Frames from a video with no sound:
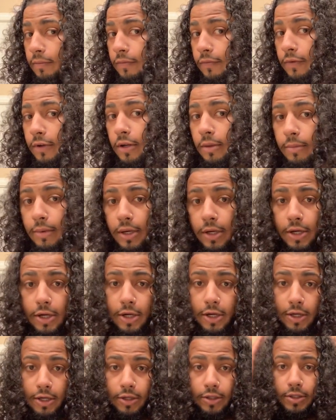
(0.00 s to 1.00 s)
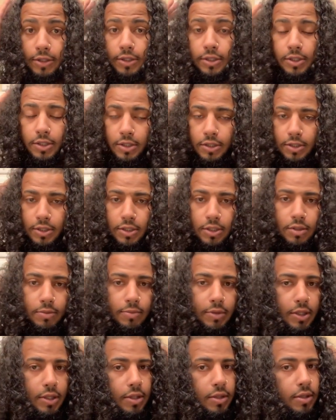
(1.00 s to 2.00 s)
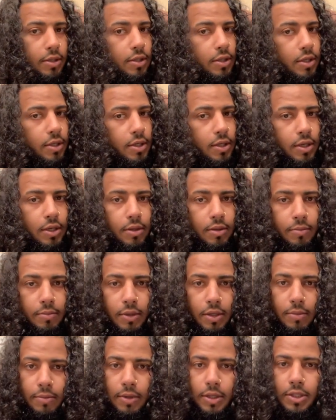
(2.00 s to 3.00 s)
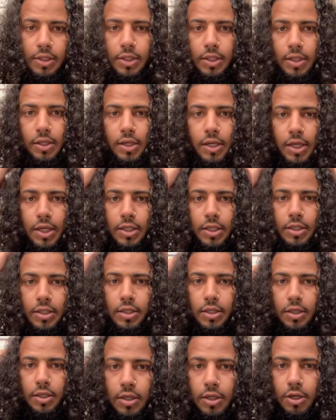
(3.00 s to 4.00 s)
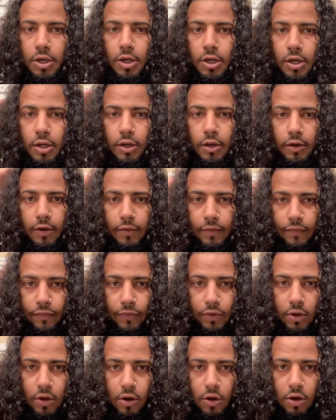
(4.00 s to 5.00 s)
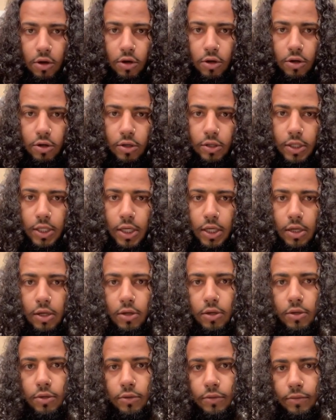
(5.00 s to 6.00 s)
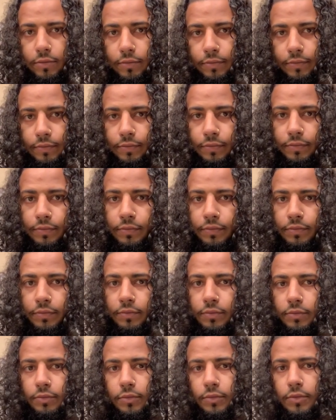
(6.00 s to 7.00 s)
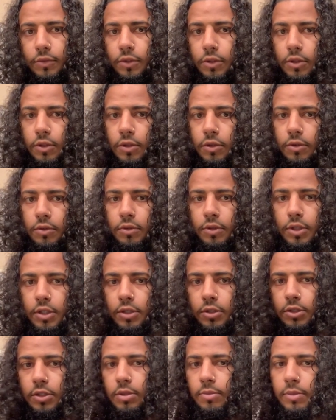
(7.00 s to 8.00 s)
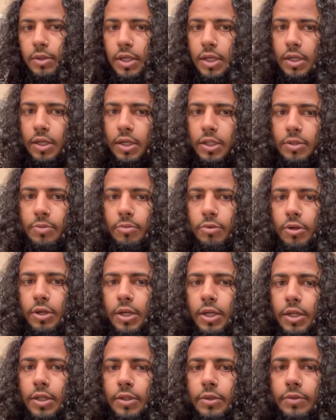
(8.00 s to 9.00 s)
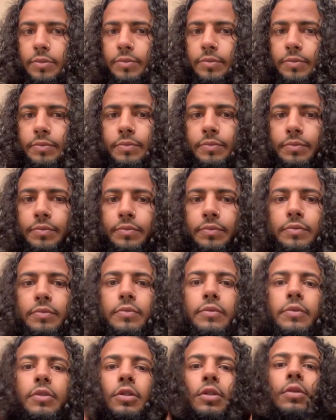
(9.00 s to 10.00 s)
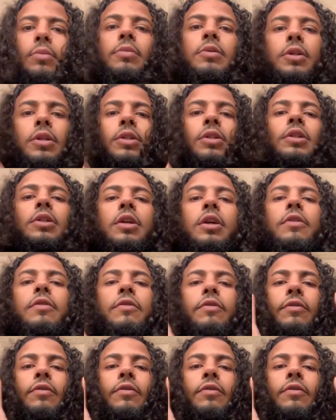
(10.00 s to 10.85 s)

Filling my curls. This will make my shit last curly all day long. You know, get you some of that LUS brand. Some good stuff.